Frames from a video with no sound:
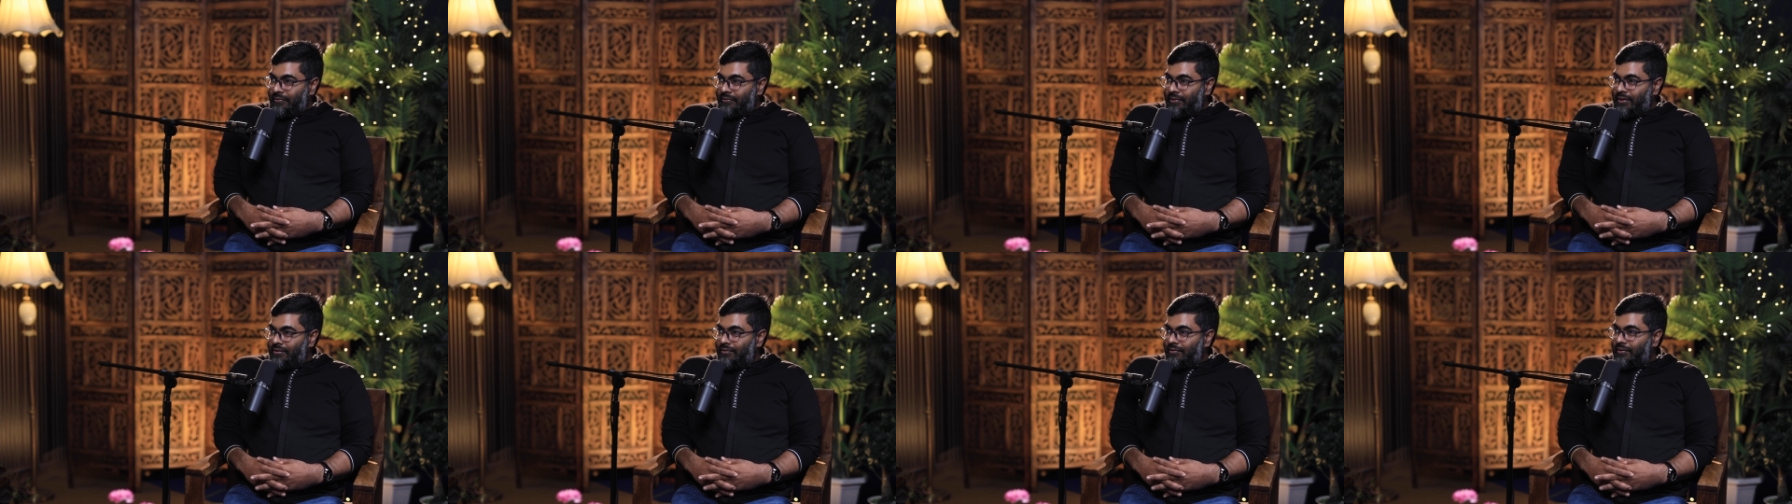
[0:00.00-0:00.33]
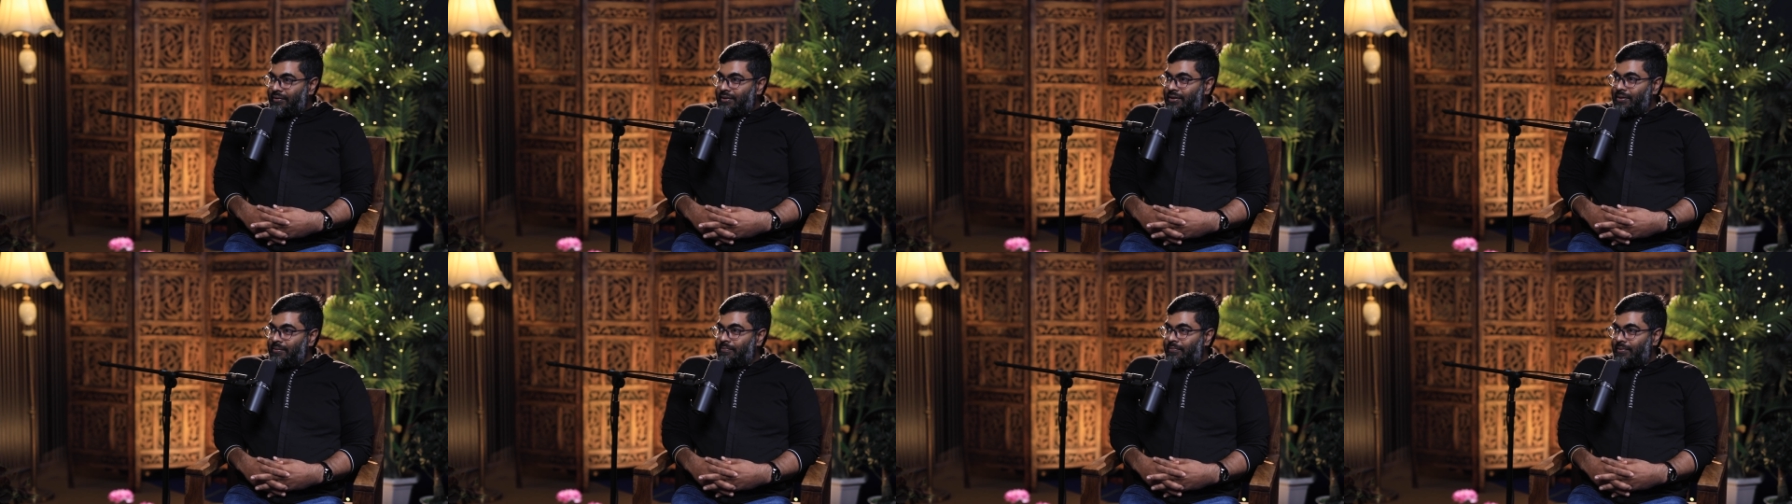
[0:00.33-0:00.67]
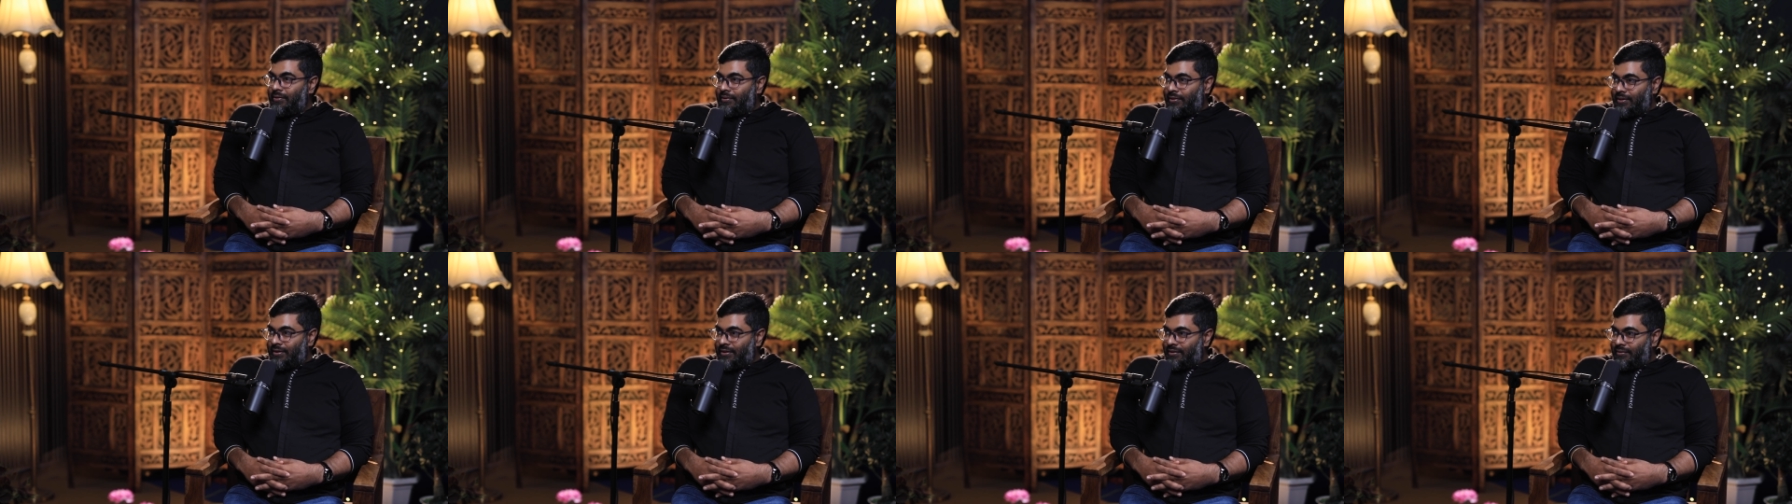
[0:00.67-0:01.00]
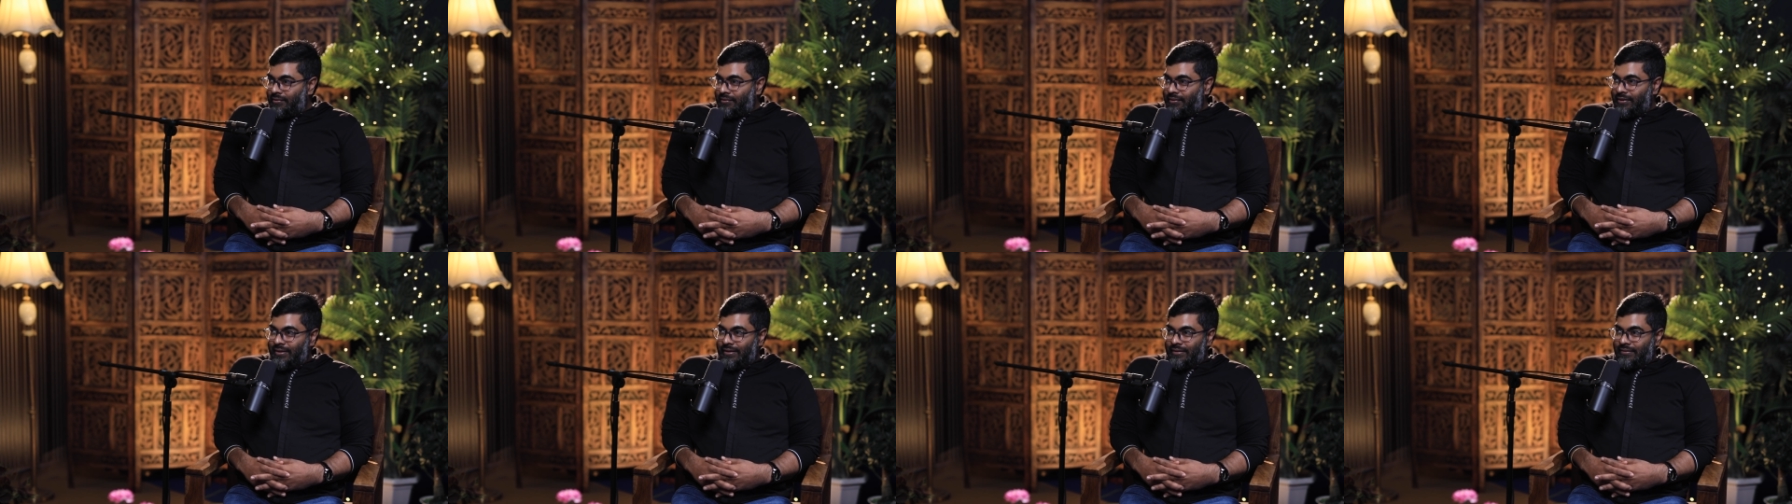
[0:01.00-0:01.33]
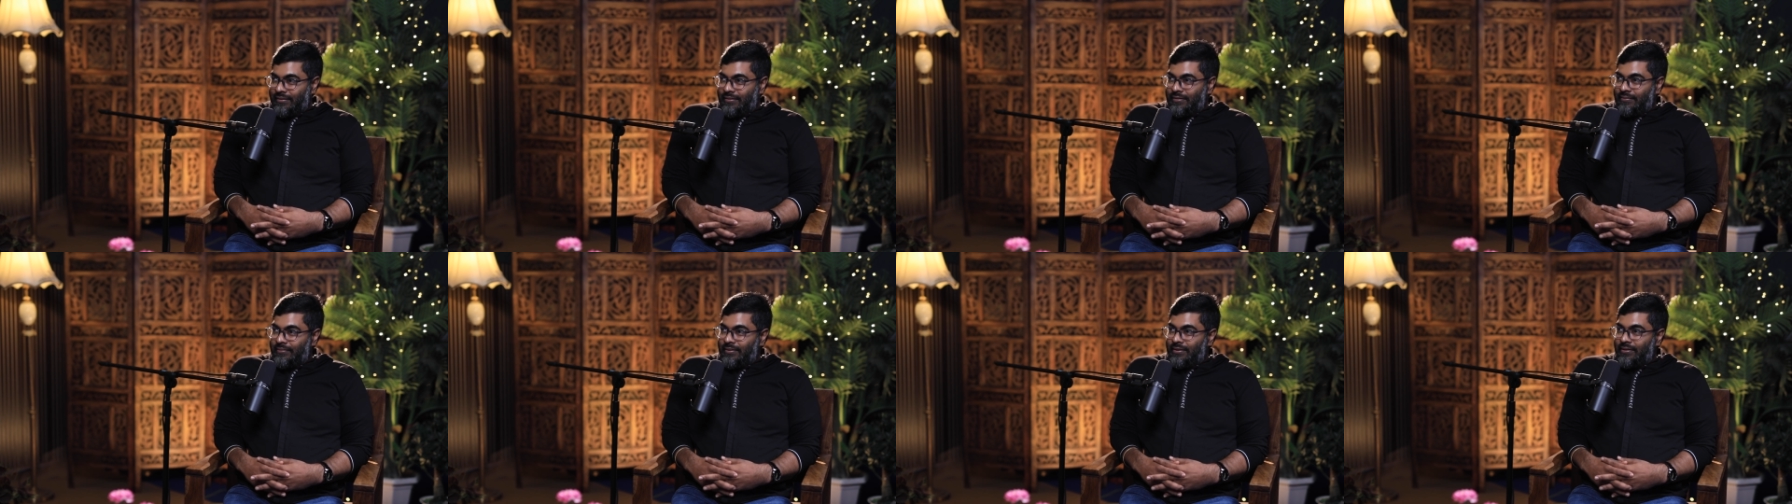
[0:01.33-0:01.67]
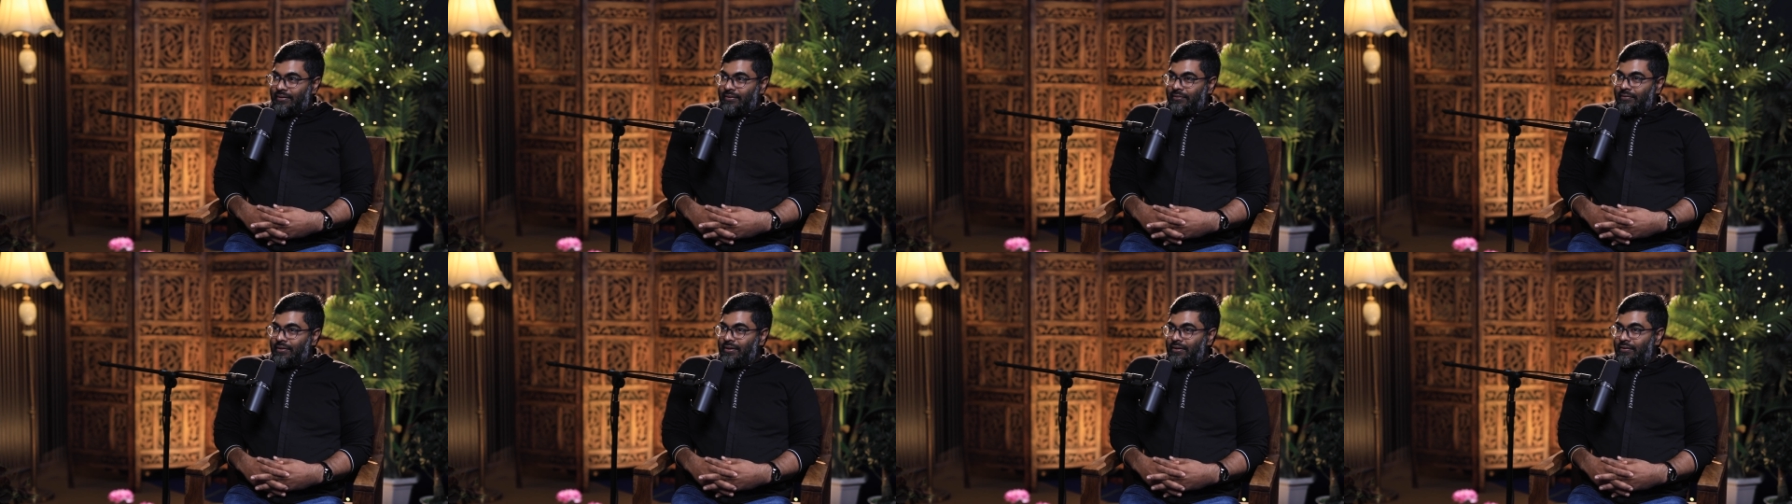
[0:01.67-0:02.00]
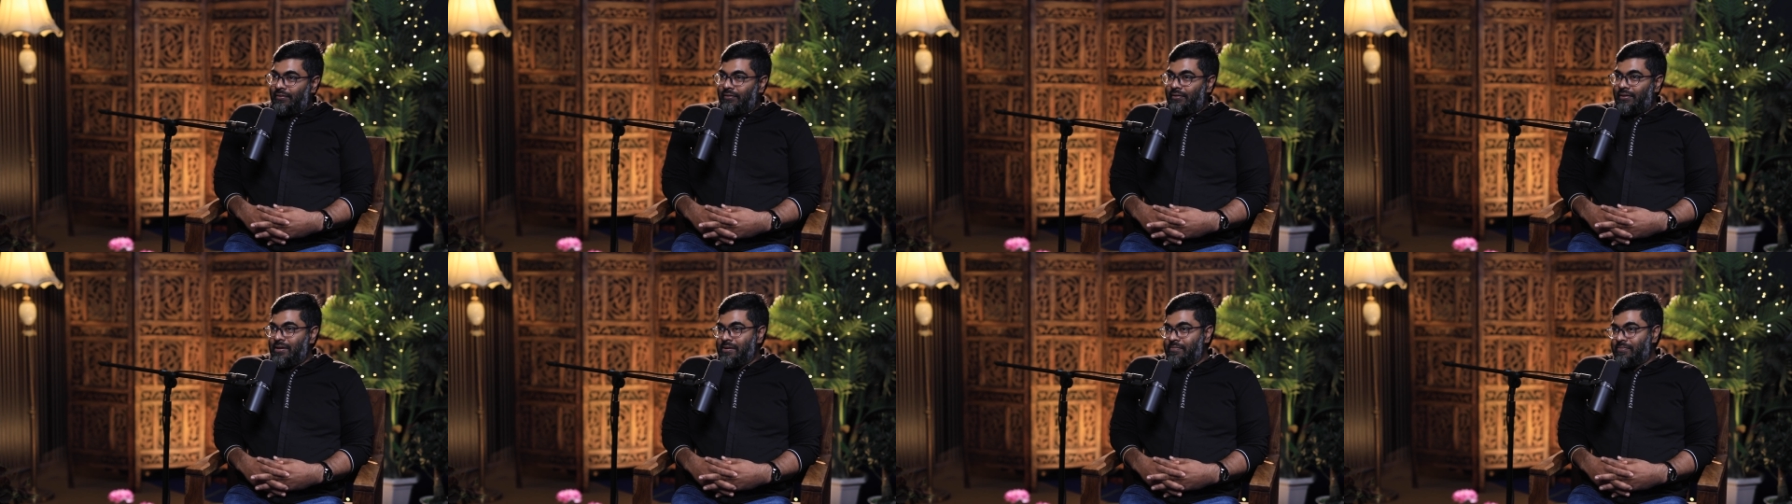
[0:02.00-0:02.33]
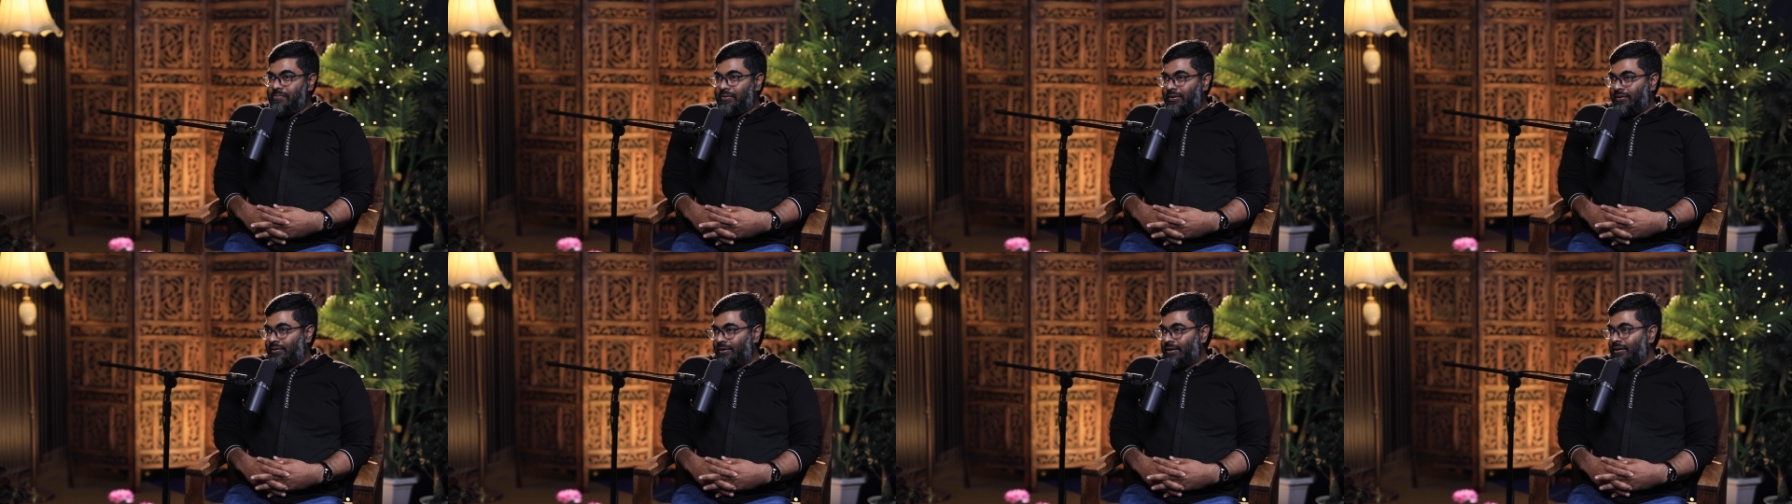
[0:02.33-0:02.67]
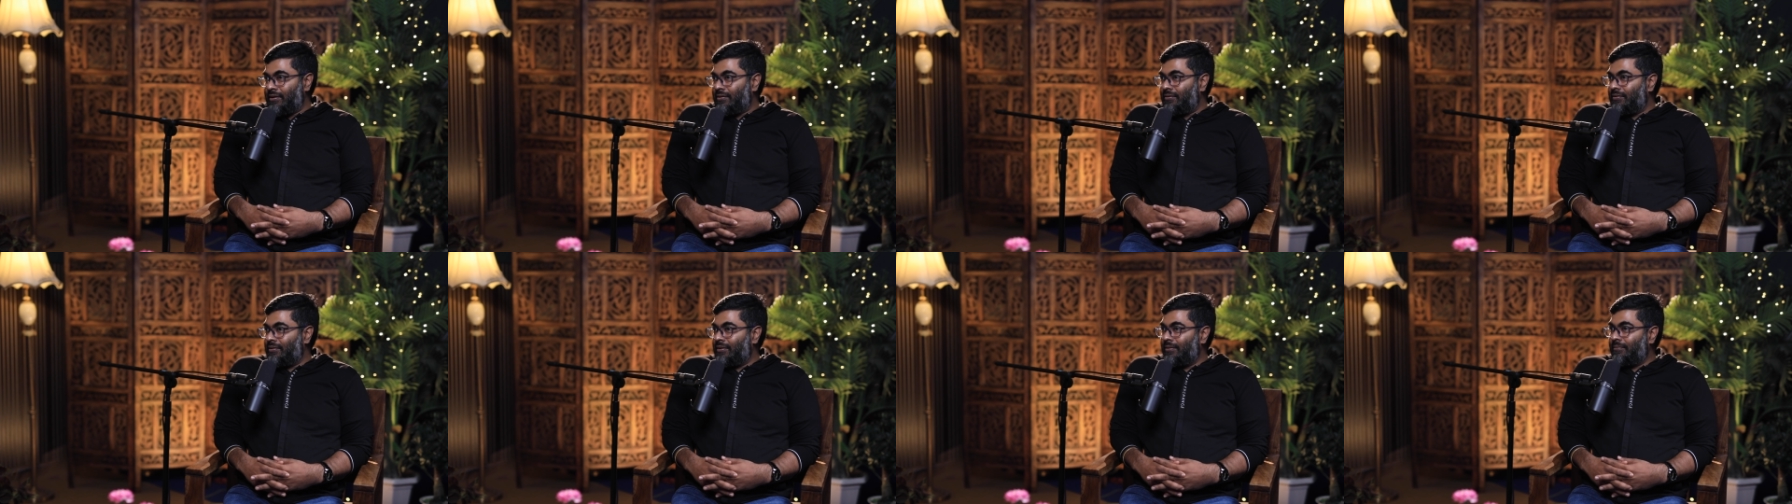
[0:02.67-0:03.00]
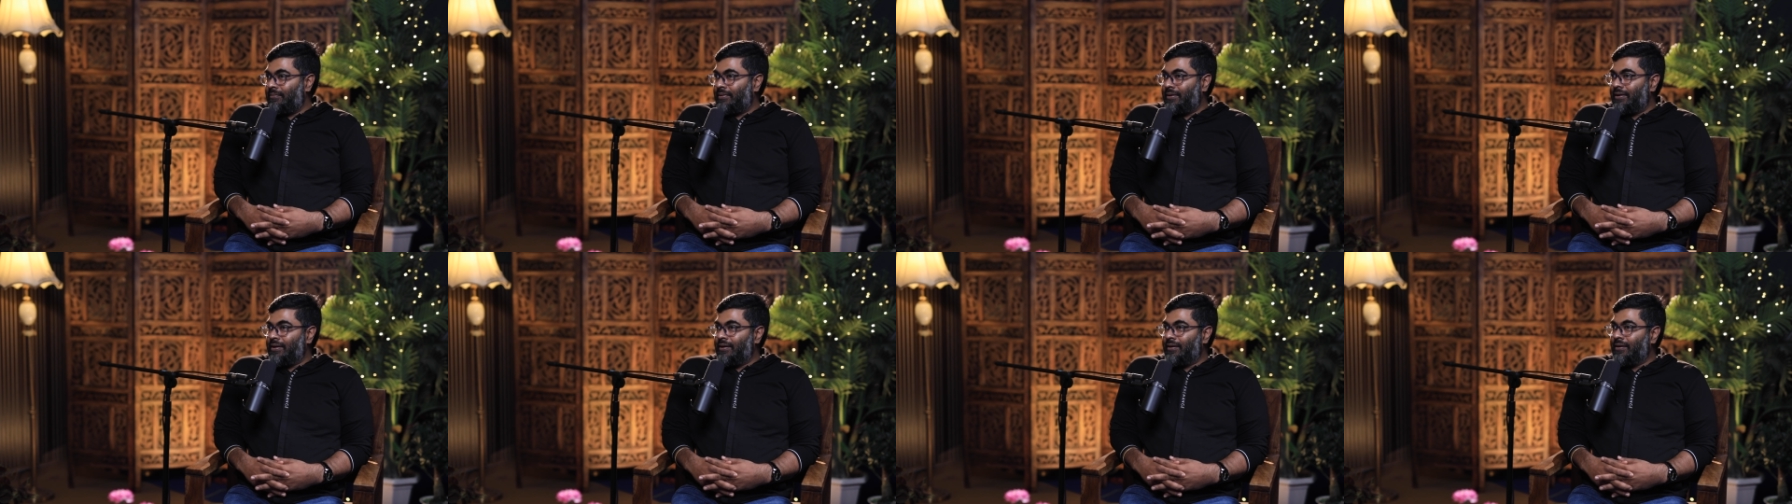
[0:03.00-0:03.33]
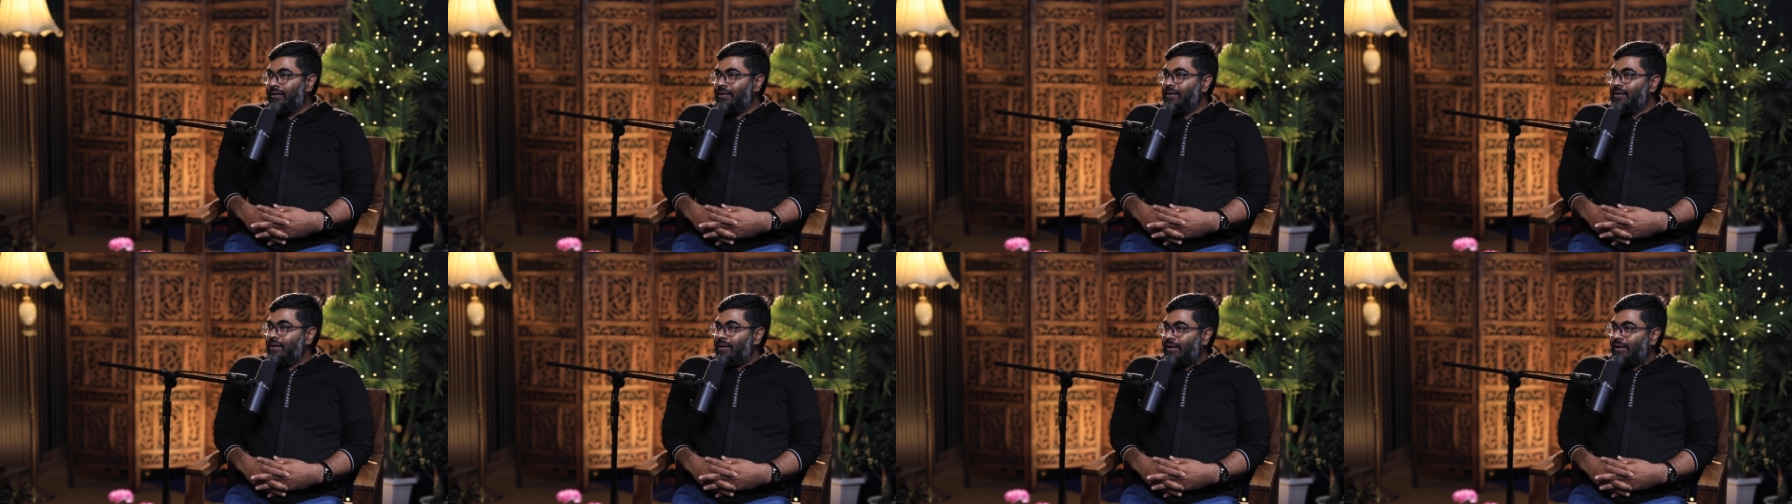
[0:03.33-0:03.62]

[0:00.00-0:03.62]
you need to keep talking to the customer, you need to keep talking to them and